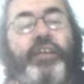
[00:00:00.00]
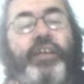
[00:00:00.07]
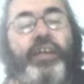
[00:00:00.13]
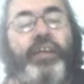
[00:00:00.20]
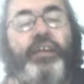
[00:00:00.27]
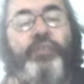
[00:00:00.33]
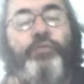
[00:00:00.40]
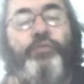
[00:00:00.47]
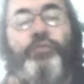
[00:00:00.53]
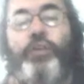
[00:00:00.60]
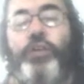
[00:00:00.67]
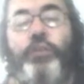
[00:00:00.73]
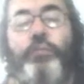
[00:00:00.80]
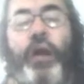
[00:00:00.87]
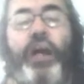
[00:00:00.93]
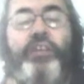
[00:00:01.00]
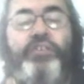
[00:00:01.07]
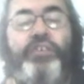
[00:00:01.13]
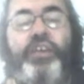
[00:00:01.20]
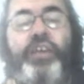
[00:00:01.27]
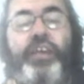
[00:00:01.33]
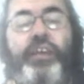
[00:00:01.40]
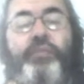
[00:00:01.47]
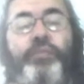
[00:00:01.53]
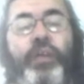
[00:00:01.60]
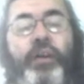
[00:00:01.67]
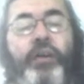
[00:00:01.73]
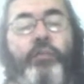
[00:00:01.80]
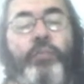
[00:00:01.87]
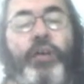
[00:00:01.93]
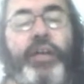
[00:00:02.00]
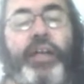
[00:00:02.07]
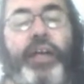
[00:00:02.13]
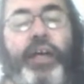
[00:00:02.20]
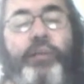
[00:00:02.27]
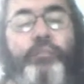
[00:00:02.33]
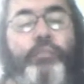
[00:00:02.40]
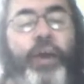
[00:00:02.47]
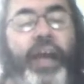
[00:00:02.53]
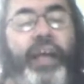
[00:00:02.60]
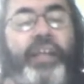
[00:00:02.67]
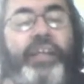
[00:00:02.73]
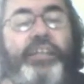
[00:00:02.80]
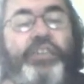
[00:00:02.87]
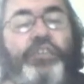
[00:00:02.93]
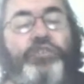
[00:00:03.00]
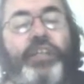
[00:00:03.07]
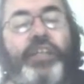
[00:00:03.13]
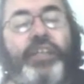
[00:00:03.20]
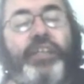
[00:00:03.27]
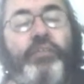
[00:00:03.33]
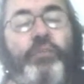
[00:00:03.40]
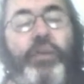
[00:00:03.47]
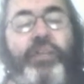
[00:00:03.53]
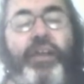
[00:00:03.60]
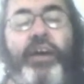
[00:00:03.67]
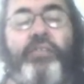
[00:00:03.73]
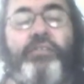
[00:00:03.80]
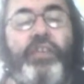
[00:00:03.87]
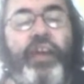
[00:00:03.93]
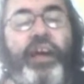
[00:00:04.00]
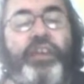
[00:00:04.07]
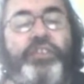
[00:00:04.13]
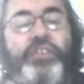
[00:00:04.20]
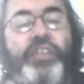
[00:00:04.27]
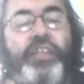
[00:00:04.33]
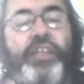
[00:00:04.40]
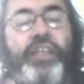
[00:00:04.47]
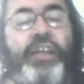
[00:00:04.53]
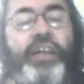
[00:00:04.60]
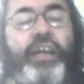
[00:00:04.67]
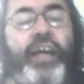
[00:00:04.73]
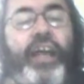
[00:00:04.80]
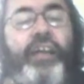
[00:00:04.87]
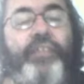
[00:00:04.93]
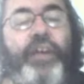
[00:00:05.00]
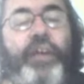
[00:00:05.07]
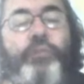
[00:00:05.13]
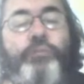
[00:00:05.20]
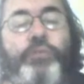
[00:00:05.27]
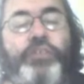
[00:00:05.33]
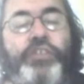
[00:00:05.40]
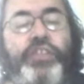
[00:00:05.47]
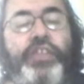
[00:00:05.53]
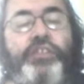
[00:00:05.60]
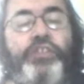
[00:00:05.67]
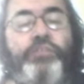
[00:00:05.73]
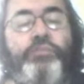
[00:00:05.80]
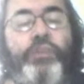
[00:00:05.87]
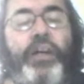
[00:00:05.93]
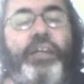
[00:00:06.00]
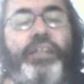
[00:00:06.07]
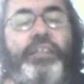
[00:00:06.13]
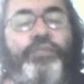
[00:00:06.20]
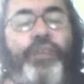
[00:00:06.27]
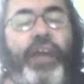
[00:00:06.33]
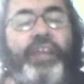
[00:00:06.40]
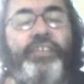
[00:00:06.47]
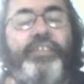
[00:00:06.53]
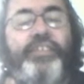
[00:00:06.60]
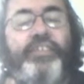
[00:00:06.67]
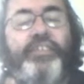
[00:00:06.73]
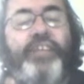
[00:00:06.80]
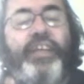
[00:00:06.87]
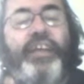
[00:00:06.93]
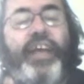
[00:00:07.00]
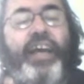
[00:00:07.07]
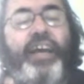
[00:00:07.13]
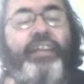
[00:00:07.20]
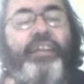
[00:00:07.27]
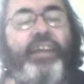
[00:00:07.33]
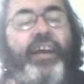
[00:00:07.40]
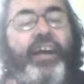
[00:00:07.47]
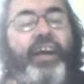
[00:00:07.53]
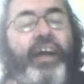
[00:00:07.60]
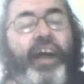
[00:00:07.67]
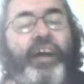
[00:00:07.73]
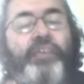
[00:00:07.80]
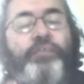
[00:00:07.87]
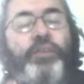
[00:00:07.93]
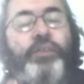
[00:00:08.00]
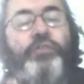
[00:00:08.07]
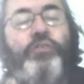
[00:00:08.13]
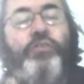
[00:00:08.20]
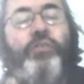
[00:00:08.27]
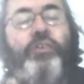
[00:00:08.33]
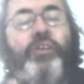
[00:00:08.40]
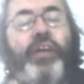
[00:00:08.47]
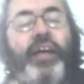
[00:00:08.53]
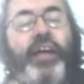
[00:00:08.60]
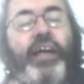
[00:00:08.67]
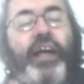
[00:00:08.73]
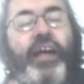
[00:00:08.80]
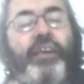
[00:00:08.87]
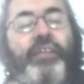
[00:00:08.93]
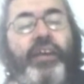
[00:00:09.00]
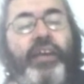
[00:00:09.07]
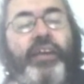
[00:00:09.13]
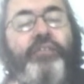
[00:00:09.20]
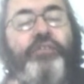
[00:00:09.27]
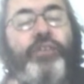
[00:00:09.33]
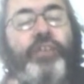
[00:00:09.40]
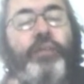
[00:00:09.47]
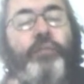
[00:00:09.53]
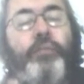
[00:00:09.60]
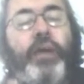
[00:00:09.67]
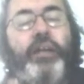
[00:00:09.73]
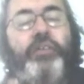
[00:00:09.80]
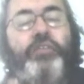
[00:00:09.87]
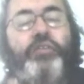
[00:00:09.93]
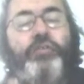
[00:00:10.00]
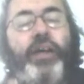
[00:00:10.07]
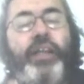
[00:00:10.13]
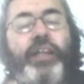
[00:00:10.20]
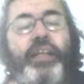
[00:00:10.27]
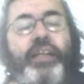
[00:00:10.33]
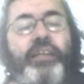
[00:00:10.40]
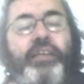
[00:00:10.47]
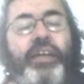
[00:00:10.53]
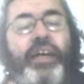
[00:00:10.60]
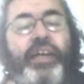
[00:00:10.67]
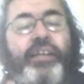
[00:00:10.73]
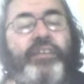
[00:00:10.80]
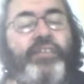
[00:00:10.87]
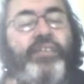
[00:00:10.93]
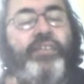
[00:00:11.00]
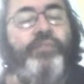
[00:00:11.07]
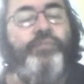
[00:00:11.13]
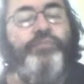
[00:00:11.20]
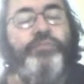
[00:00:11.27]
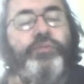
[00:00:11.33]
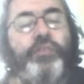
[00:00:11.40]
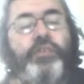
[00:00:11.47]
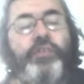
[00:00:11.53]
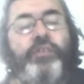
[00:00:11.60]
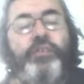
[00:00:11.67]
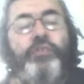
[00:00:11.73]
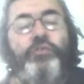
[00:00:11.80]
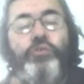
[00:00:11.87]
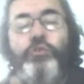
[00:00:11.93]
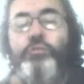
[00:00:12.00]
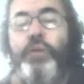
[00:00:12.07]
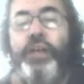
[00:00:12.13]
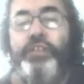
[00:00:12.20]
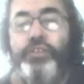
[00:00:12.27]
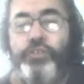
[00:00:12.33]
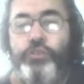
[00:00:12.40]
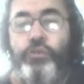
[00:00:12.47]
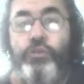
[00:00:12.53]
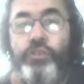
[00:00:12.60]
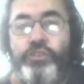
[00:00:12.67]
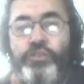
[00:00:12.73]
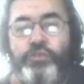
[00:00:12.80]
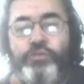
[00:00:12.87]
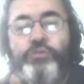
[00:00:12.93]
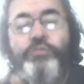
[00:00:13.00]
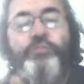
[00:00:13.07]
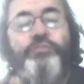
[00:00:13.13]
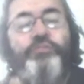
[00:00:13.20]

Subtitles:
in full Monty become panic-stricken without logic, and then proceed to run as fast as they can out of the door and into the Mediterranean night. Too much Gozo